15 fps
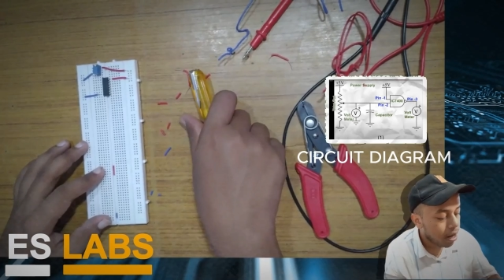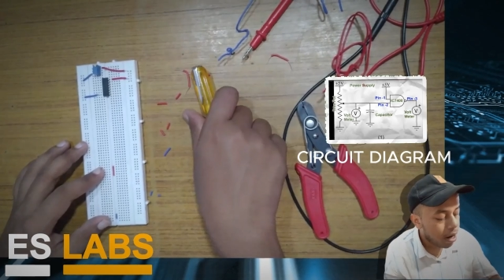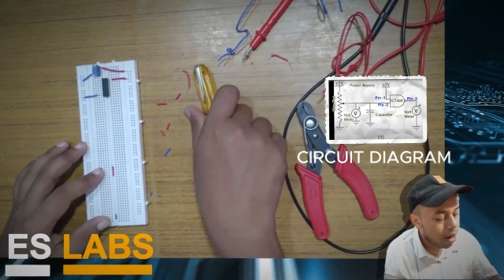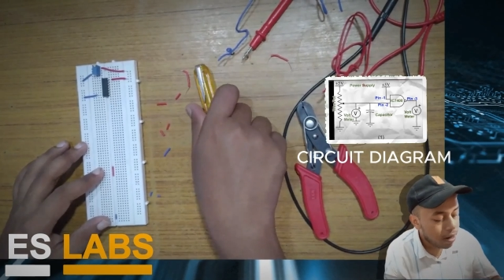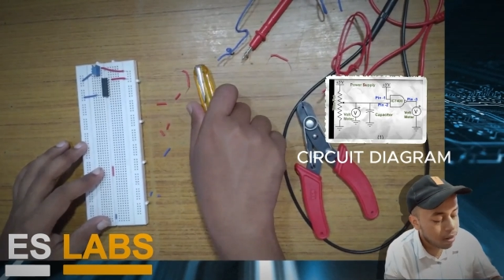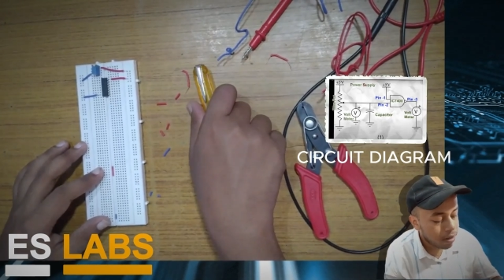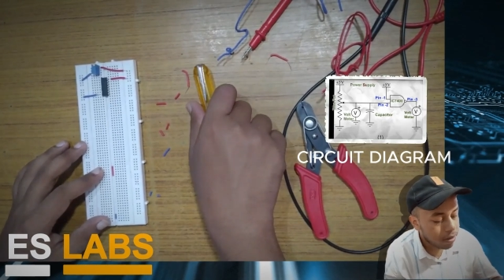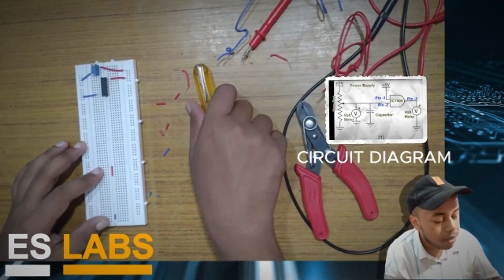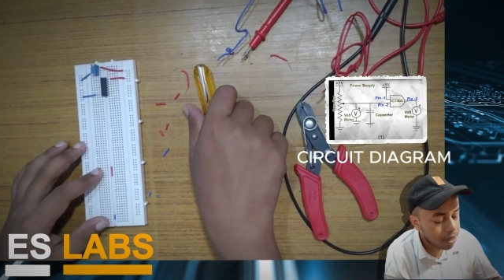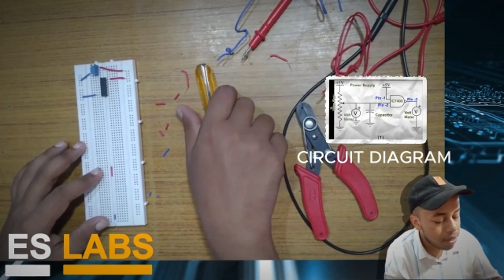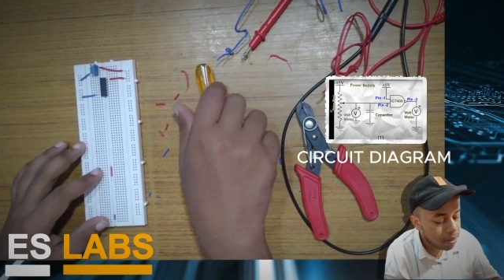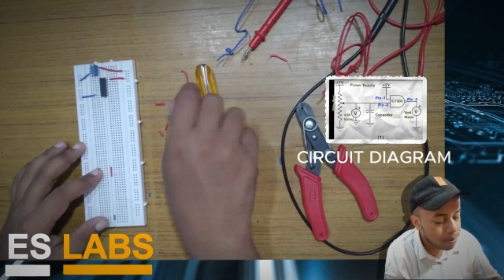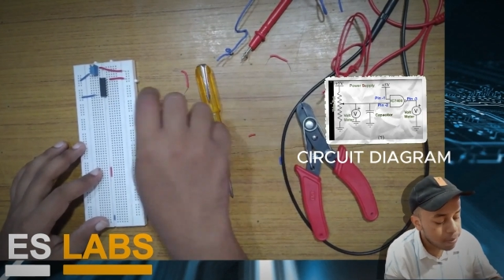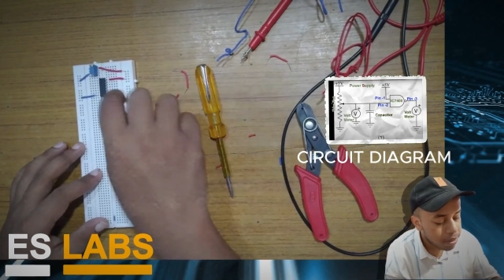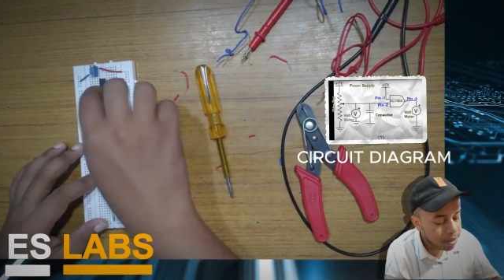And the
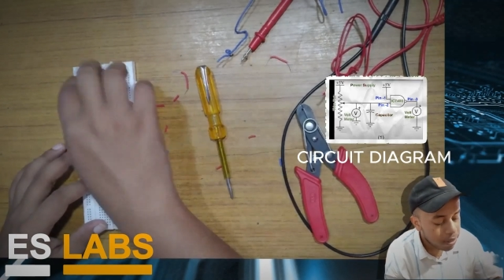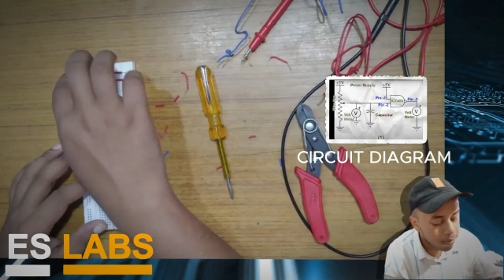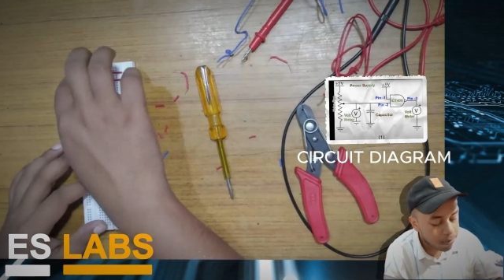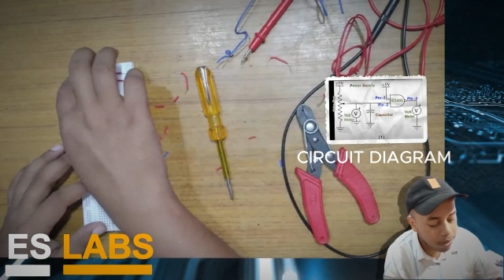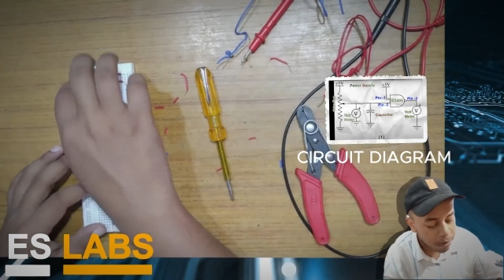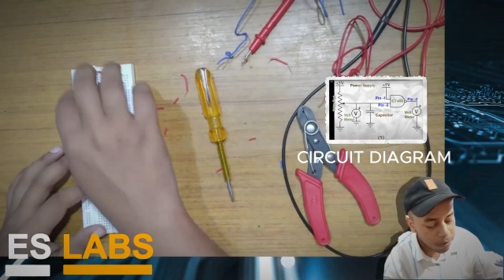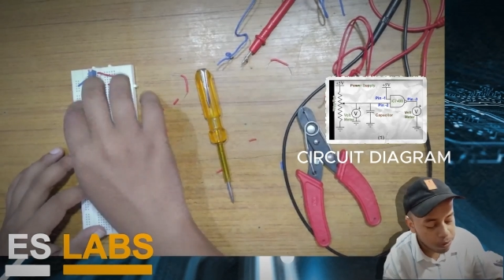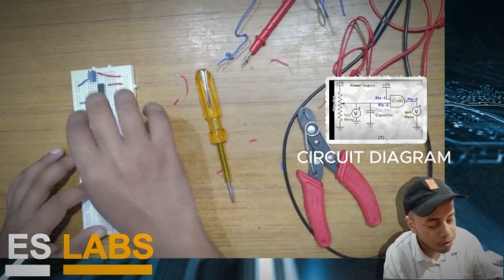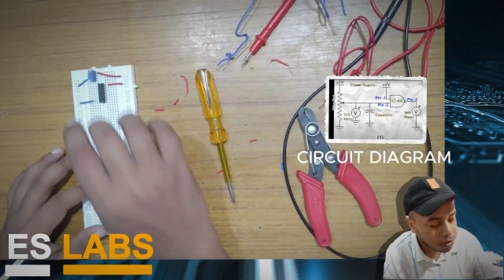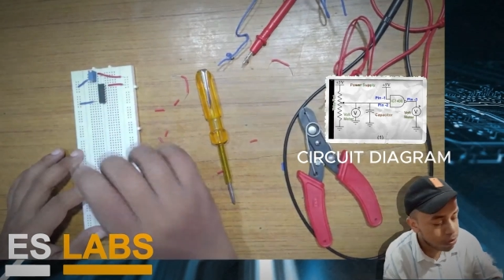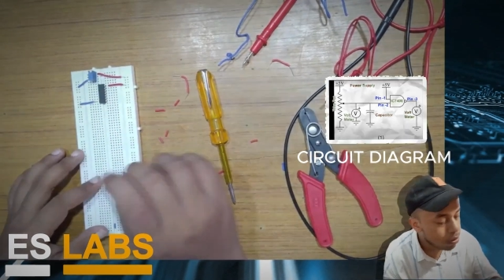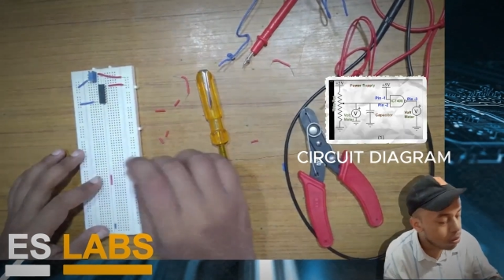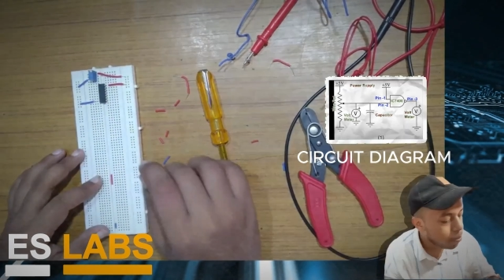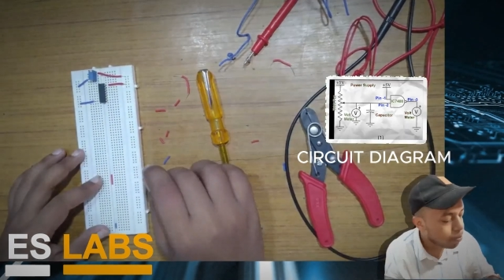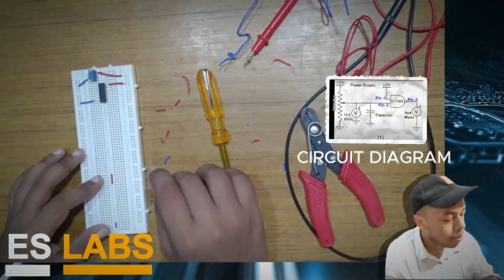intermediate one goes
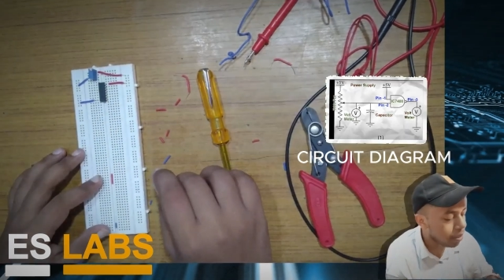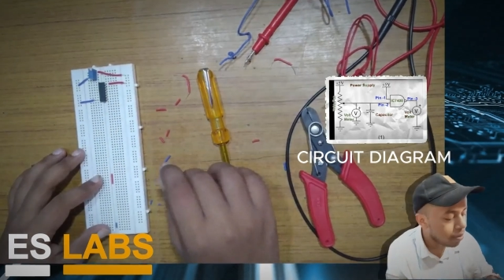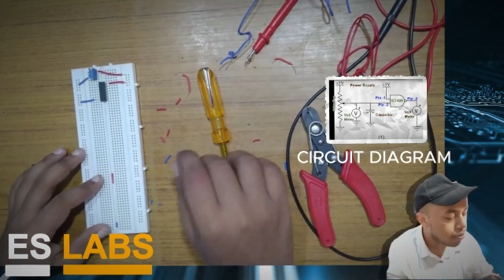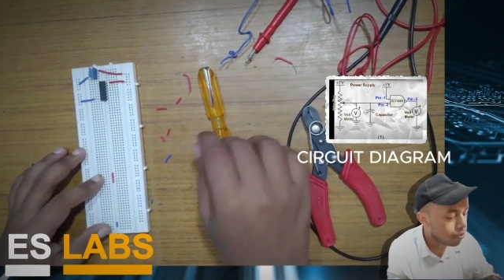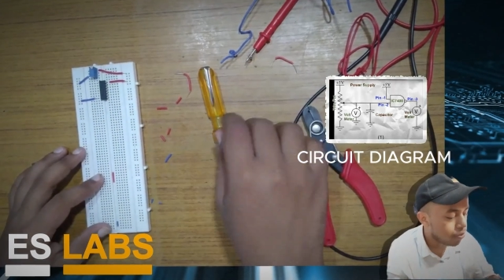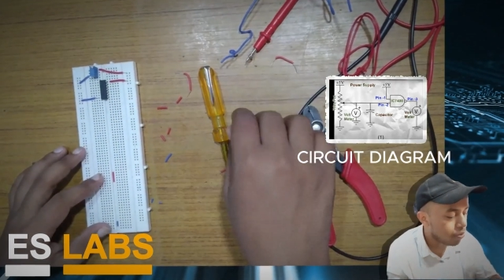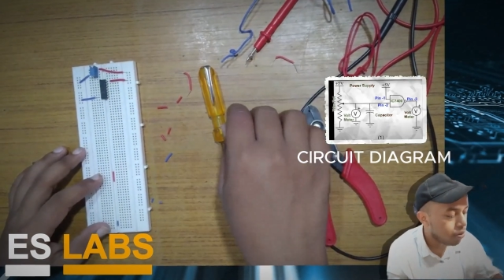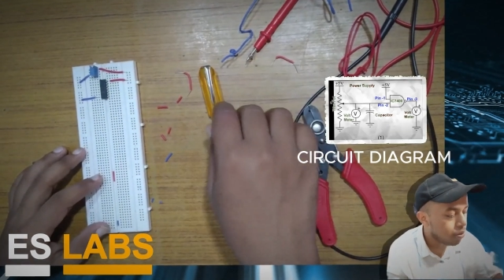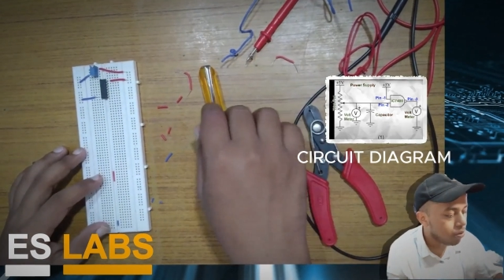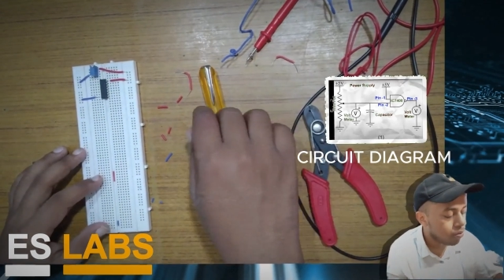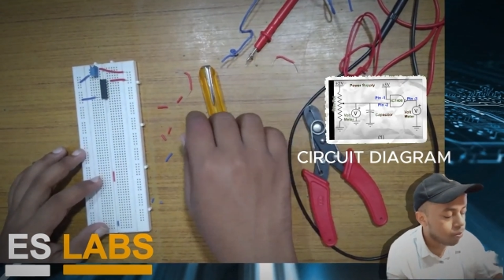to pin 2.